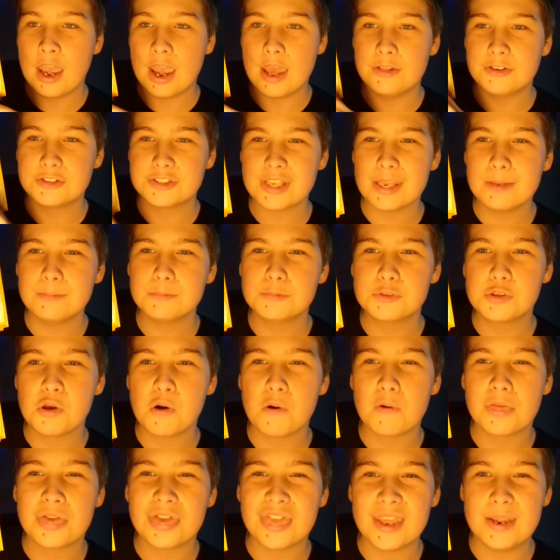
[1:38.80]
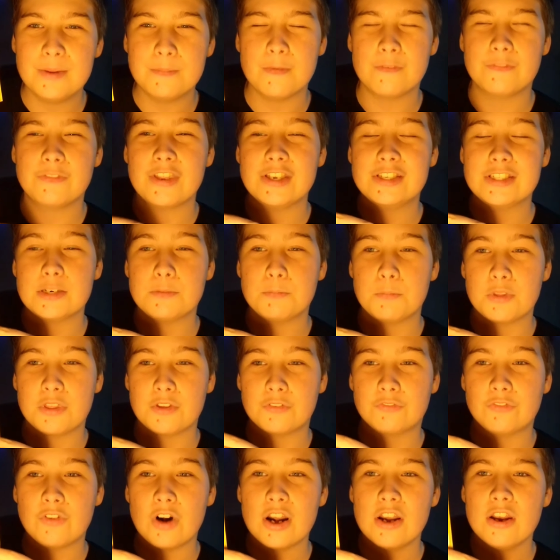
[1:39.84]
in the same sort of theme as they did with
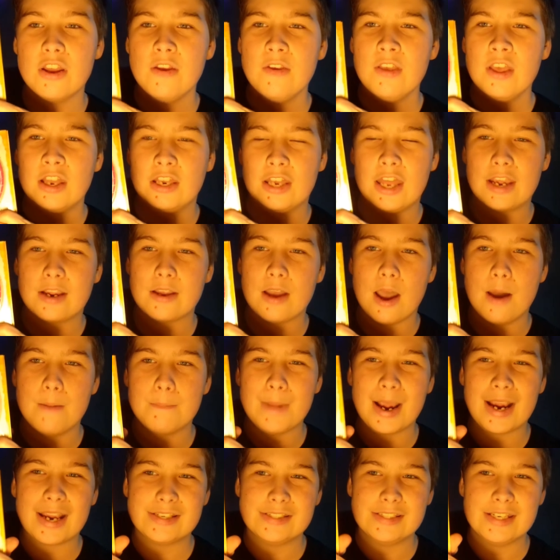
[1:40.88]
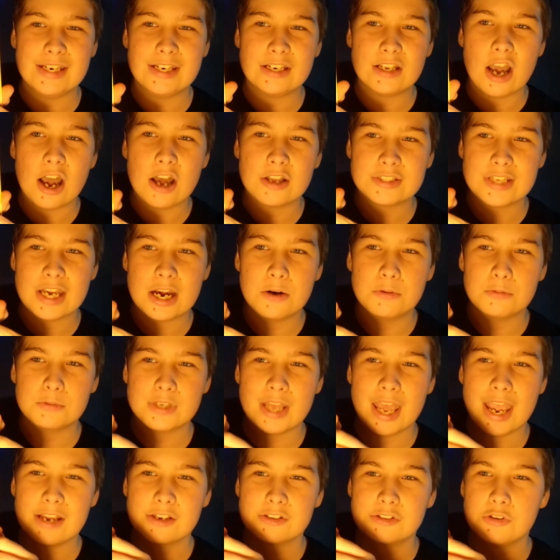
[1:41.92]
the front, like a magazine cut out
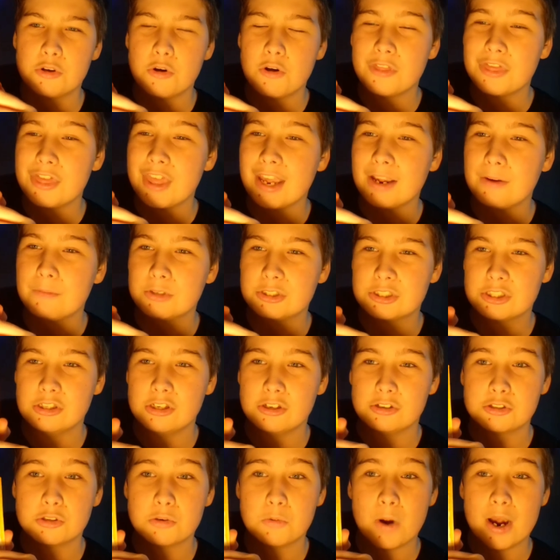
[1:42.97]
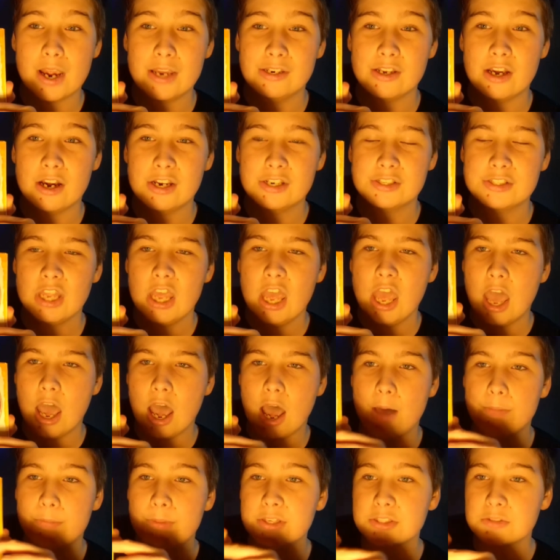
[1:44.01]
text sort of thing, which looks quite nice.
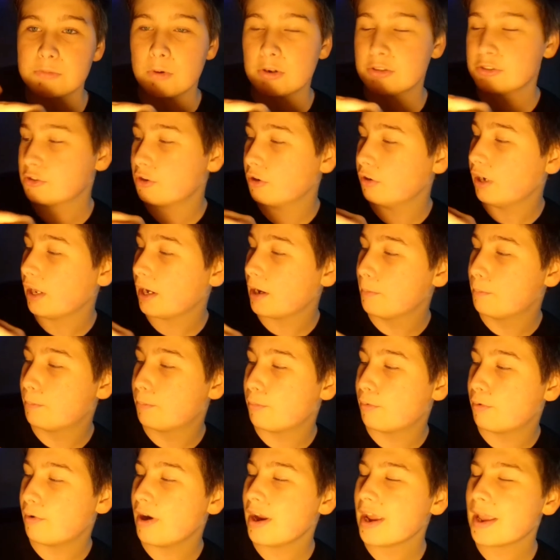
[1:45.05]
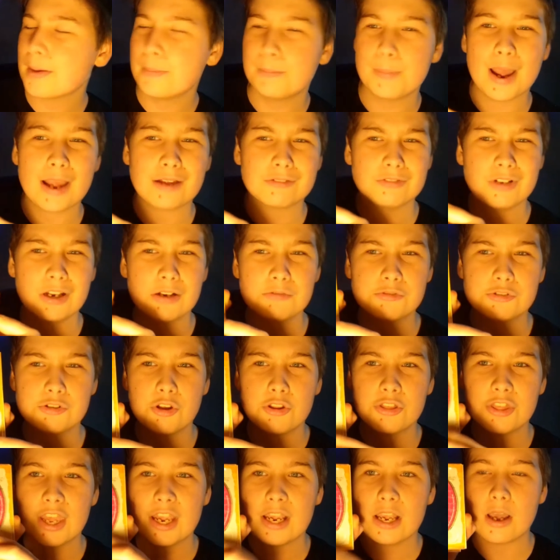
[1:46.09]
This one's got like a brick background
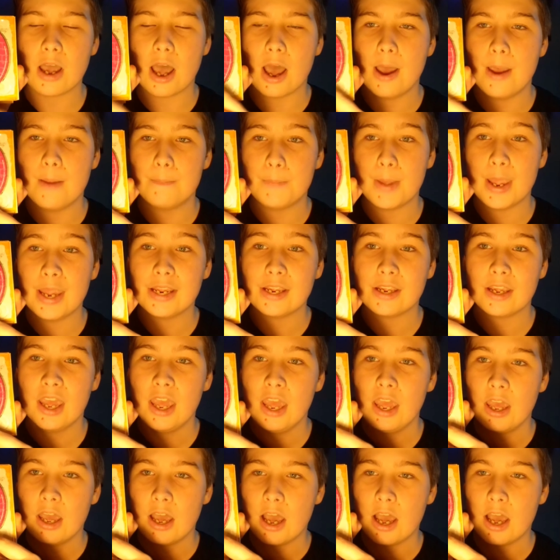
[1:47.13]
sort of thing, a pink,